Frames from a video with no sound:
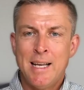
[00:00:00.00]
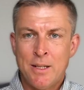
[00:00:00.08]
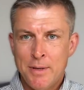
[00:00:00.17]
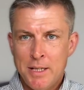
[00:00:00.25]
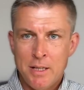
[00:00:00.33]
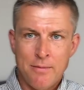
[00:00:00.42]
a
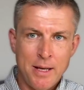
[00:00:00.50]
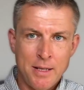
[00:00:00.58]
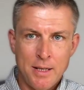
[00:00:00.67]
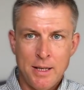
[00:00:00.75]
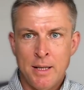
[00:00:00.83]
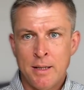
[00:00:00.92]
twenty
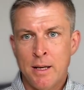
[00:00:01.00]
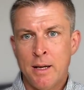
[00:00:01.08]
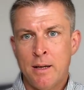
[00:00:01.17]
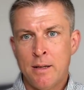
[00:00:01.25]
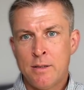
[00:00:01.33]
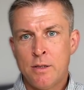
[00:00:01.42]
twenty in
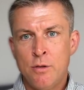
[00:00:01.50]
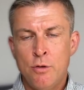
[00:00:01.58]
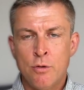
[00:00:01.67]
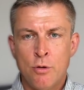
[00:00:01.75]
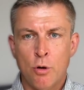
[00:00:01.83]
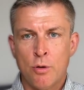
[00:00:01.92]
a
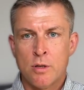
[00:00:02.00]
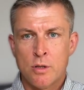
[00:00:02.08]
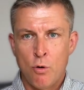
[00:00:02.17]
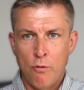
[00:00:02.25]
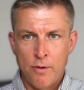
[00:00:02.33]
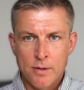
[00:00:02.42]
doctor's
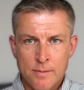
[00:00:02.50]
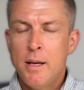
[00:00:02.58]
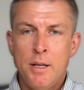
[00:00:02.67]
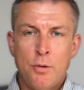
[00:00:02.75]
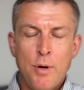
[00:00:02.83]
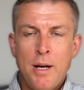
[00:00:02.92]
office,
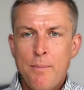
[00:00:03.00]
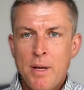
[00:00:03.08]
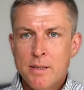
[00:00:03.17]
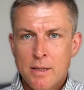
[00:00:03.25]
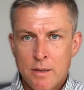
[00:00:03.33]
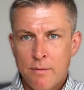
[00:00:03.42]
it really
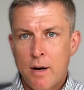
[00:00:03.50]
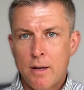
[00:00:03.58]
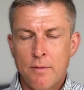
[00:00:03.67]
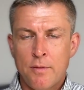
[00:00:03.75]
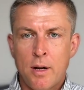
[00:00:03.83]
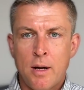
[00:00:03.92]
means that the
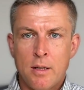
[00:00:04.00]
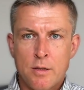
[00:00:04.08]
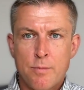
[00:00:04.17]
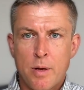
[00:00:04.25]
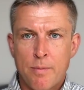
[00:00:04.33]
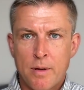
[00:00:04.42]
refractive target is
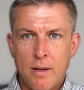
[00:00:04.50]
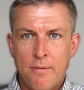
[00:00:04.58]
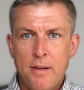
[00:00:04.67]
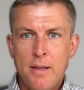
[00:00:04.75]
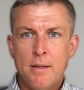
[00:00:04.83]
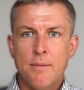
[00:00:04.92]
perfectly
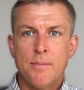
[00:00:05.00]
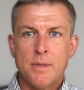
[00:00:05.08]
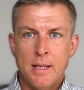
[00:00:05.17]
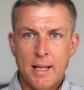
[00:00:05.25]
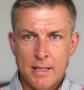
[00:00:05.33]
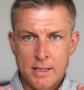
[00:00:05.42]
fit, the
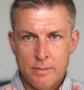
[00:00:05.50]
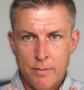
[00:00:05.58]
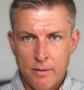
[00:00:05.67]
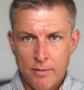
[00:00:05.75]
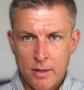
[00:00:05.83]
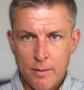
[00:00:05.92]
lens is
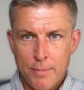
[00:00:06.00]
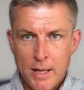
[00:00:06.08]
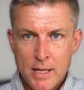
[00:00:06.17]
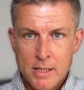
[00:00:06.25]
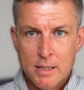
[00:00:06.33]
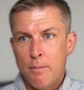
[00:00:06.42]
perfectly
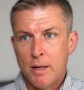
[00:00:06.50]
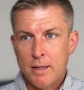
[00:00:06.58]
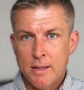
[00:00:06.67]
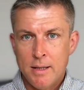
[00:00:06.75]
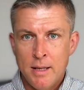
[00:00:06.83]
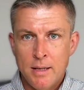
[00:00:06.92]
placed, but
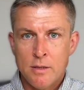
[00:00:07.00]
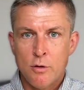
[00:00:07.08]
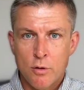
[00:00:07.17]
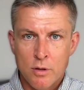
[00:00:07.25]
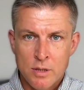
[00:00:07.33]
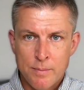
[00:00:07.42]
it is
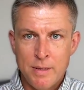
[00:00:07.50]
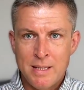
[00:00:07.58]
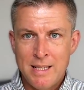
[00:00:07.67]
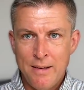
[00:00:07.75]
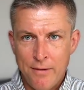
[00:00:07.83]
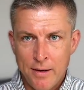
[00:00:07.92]
your
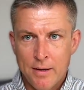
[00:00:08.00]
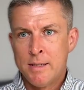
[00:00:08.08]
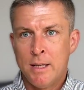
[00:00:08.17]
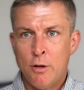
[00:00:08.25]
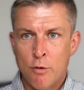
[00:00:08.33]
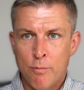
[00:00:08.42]
specific
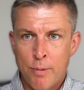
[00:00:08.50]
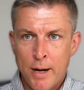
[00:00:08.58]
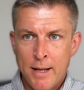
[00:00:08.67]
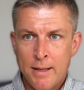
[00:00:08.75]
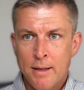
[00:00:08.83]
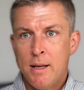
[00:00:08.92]
that your
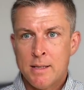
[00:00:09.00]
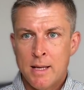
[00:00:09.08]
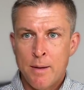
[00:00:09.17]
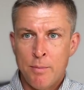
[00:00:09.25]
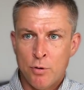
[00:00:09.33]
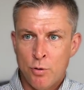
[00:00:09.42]
brain is
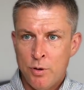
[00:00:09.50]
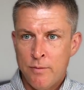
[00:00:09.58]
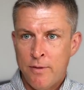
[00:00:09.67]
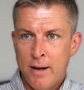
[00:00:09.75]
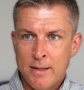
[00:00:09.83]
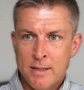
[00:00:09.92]
able to
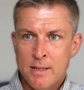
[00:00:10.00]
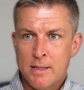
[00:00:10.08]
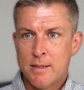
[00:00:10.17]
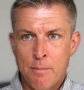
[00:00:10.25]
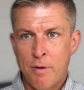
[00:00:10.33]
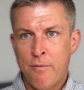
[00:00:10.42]
define
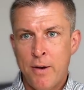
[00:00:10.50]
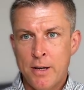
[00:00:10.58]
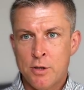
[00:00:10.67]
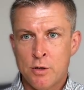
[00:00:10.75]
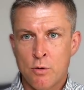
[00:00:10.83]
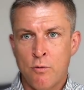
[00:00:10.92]
these
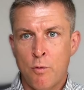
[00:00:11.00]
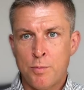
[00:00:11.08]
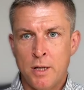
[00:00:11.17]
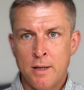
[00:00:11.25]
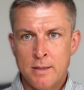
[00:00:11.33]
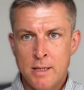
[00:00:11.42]
imperfections of
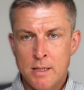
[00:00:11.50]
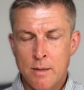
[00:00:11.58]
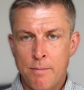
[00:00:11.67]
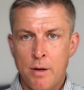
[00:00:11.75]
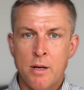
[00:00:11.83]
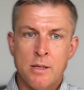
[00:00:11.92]
optical system,
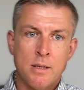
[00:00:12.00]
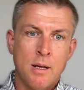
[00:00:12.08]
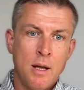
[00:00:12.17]
because